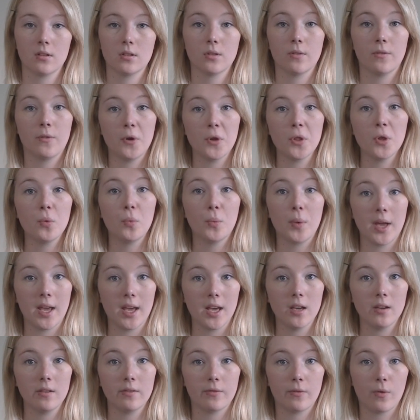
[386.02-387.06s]
So for the
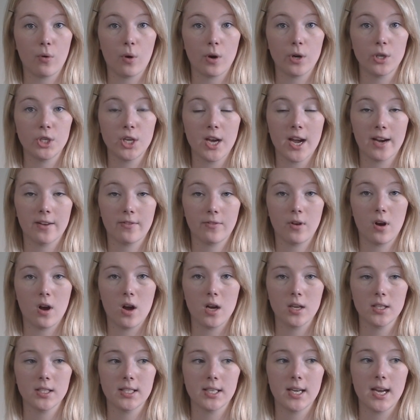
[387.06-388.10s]
wig for Jack
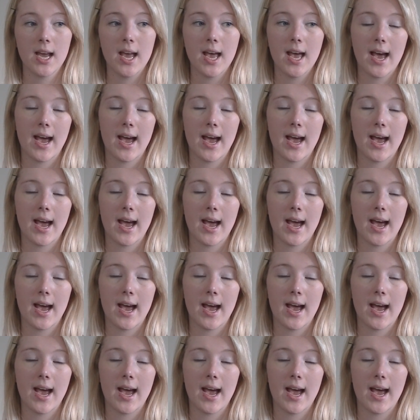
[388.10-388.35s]
Frost,